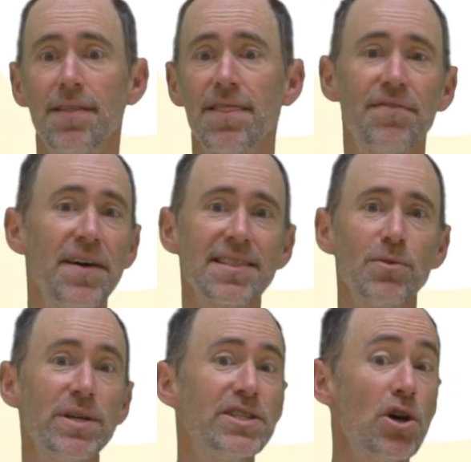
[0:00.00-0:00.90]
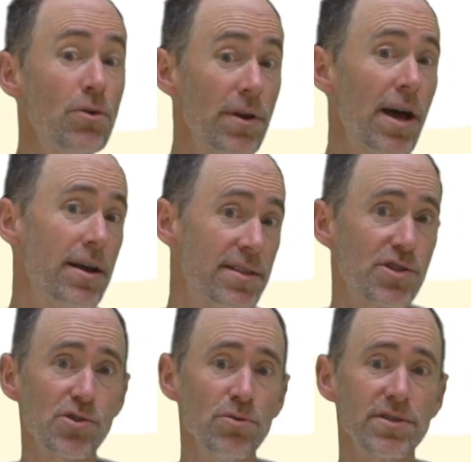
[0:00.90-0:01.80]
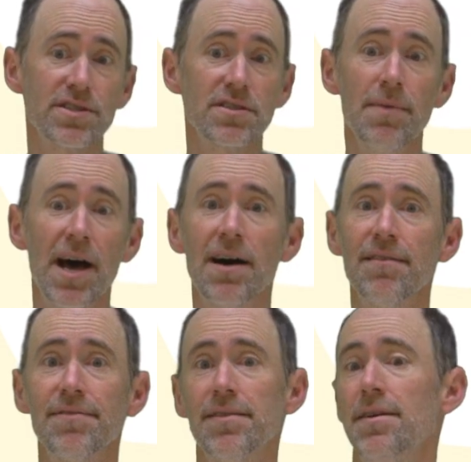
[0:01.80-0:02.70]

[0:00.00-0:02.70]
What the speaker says: The fact that we don't in the solar system have